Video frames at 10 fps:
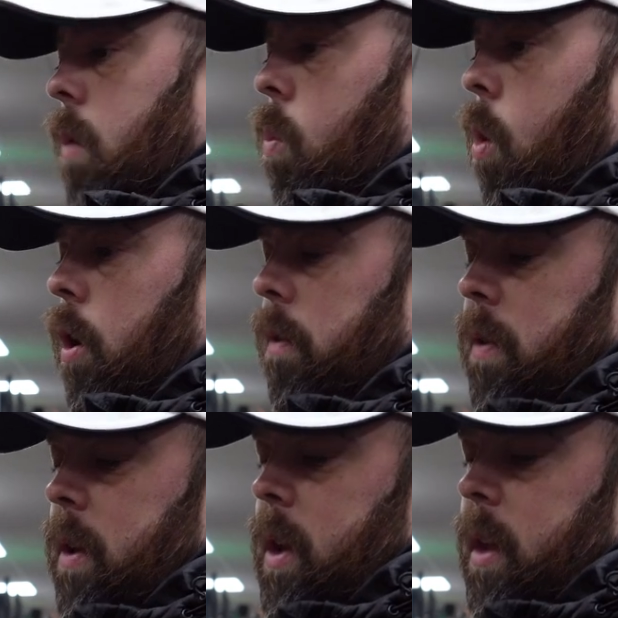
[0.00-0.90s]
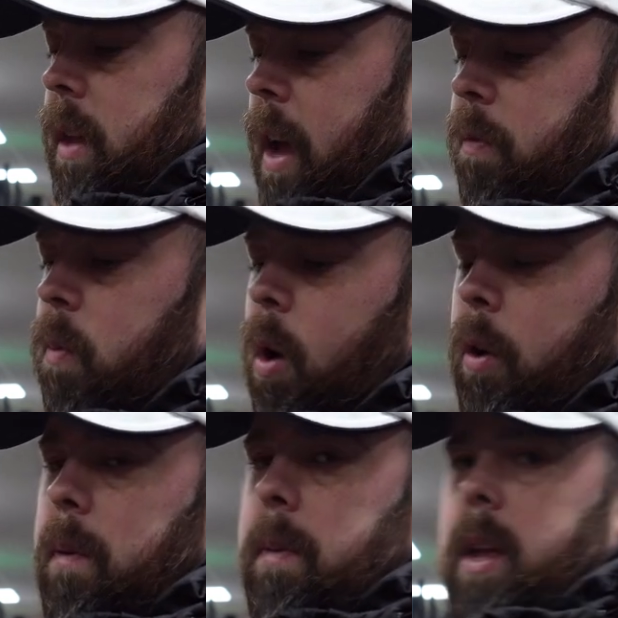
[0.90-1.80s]
and 1 of the
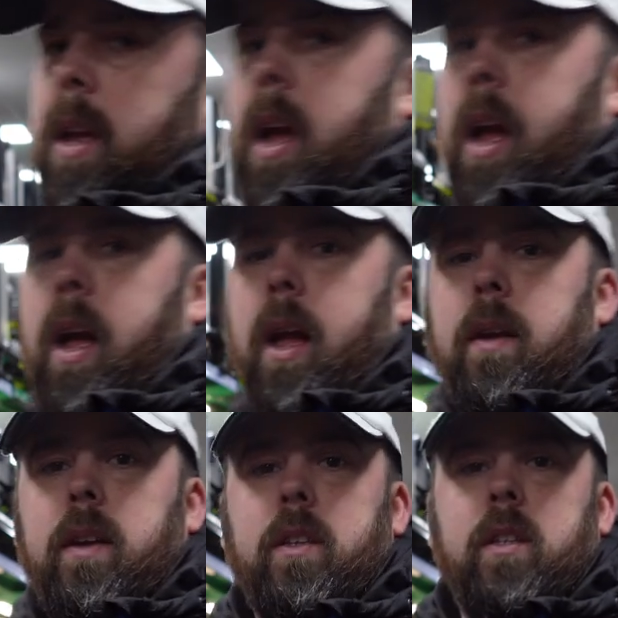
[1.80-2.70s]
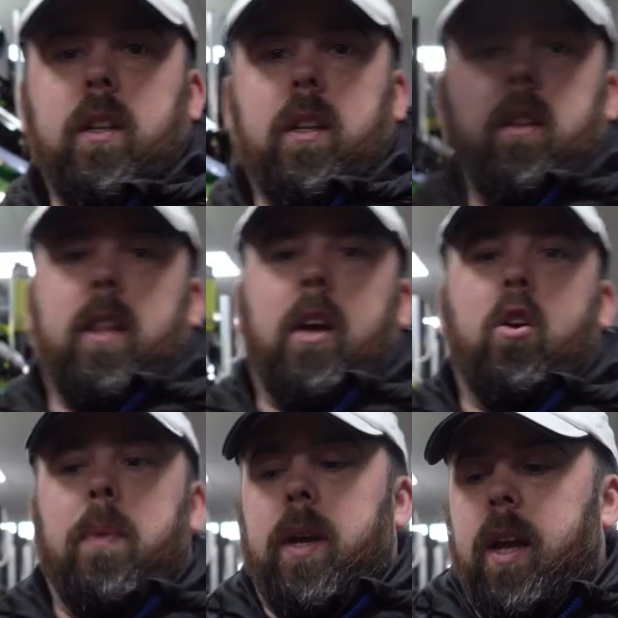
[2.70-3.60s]
F1, and that
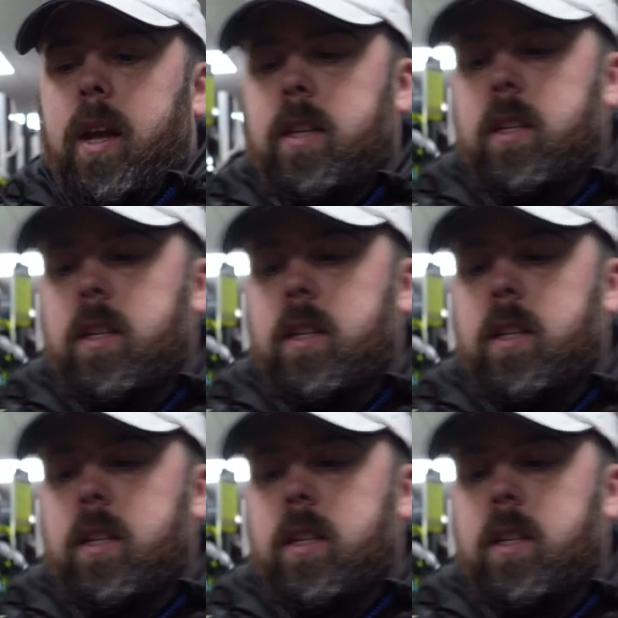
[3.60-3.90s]
cupping kit is